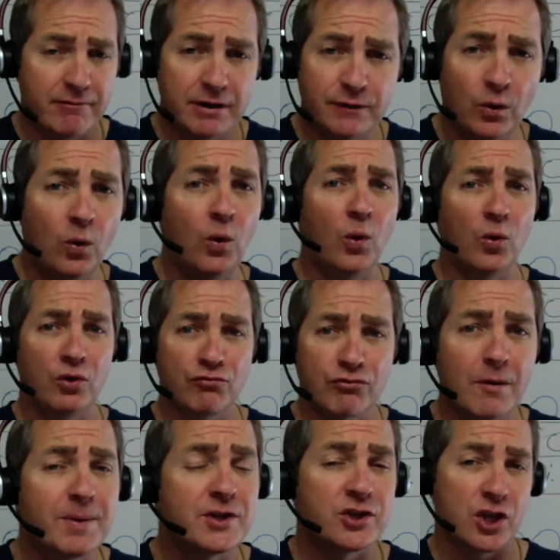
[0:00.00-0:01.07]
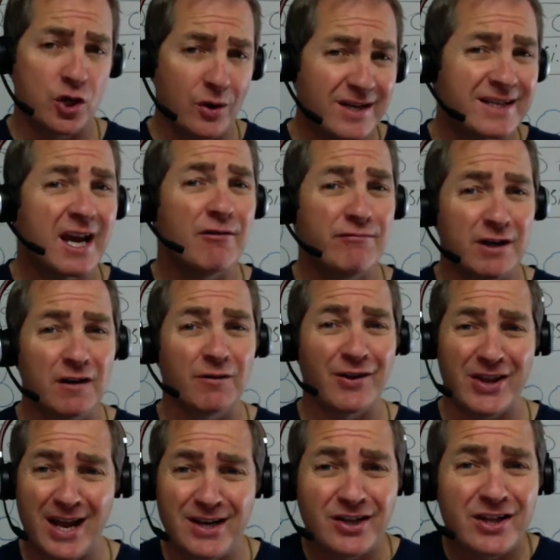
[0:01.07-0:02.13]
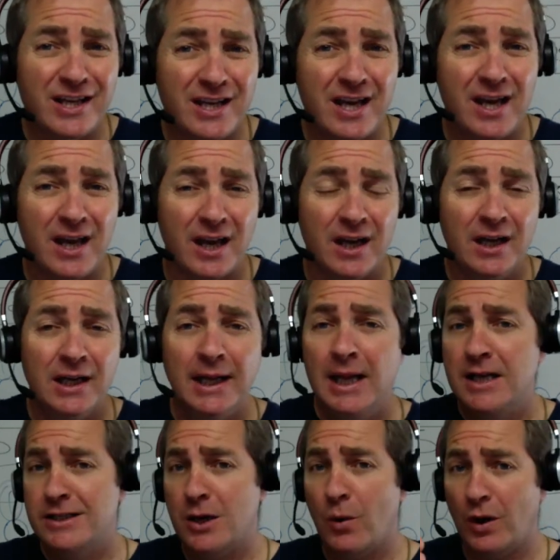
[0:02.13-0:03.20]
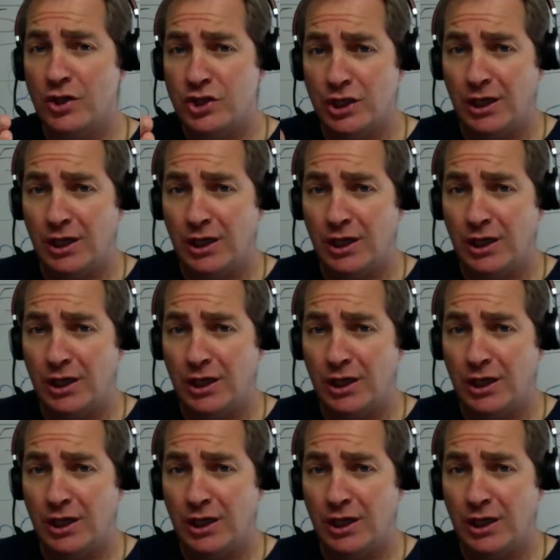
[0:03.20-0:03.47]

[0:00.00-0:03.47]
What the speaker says: rid of all the rubbish that you need to get rid of at the end of the year. So on